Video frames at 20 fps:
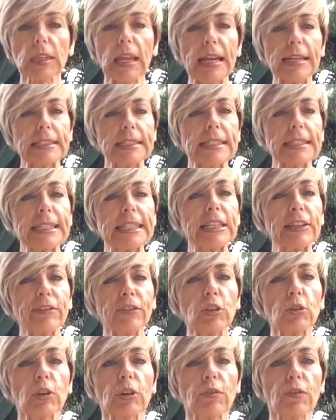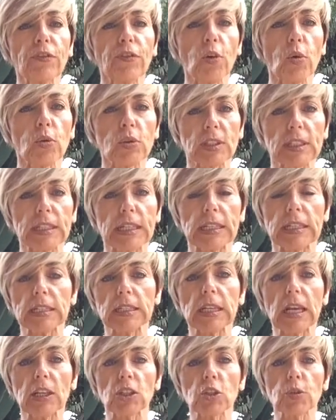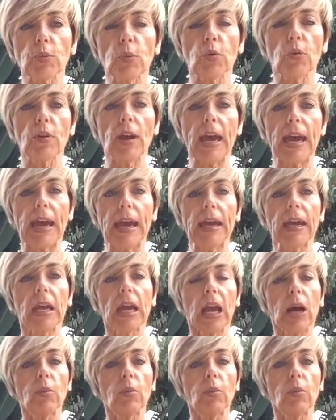and see if you can force in a touch more air.